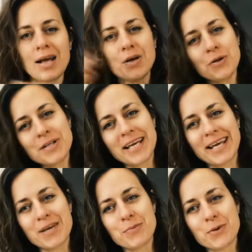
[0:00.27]
Good
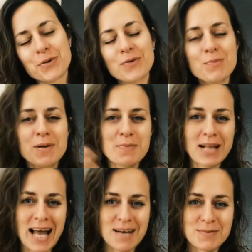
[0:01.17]
day, beautiful people.
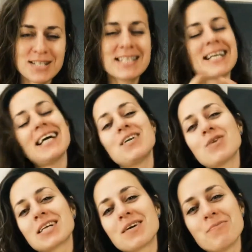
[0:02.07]
I'm Justina and
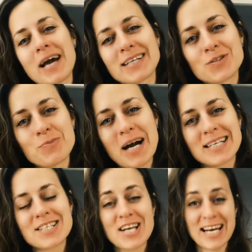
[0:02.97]
welcome back to
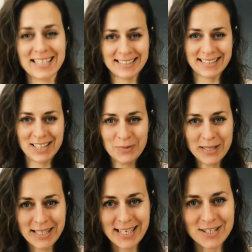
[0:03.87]
my channel,
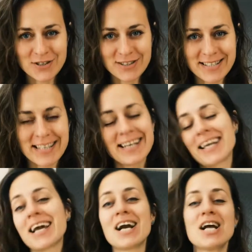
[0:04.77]
DIY Natural
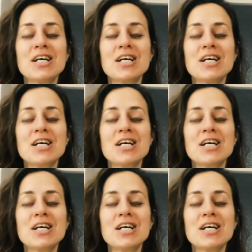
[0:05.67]
Skincare.